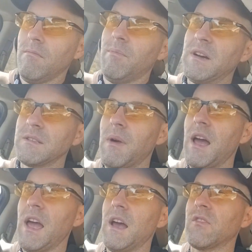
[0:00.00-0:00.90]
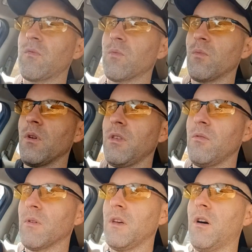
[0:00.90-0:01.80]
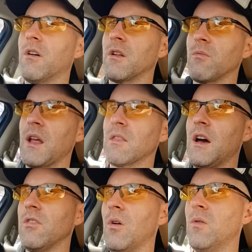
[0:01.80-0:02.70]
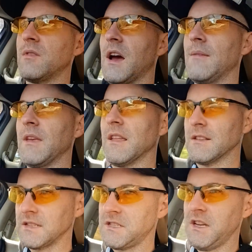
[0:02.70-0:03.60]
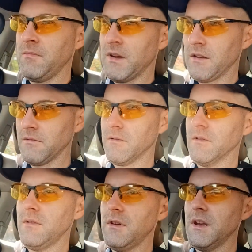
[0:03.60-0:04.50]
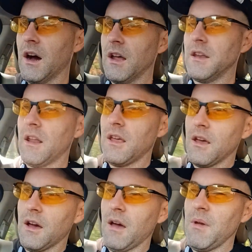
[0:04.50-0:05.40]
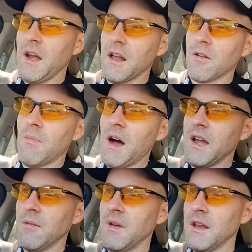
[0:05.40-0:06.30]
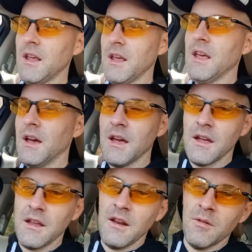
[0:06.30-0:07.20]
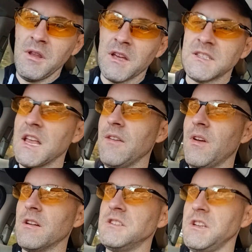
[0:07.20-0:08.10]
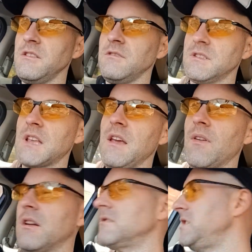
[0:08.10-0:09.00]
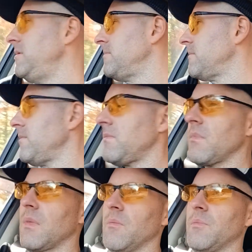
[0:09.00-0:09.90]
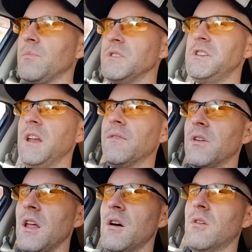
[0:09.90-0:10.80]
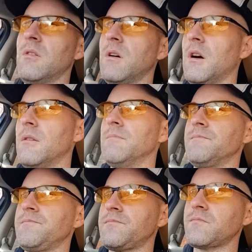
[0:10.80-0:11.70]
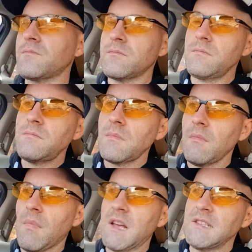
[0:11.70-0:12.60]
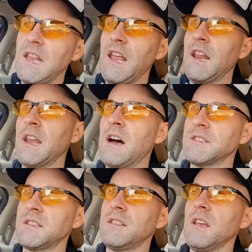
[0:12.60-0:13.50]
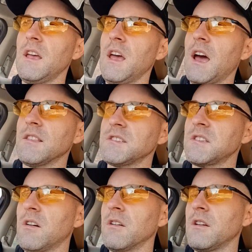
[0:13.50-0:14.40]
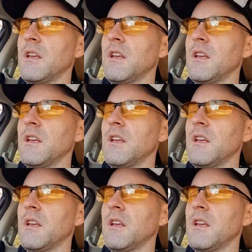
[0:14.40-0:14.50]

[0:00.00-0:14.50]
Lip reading: bust my ass really, really hard and red line the whole time to get this achievement done. I mean, I don't mind it, but when you can save energy, you save energy. But you never know, because they did announce at the start,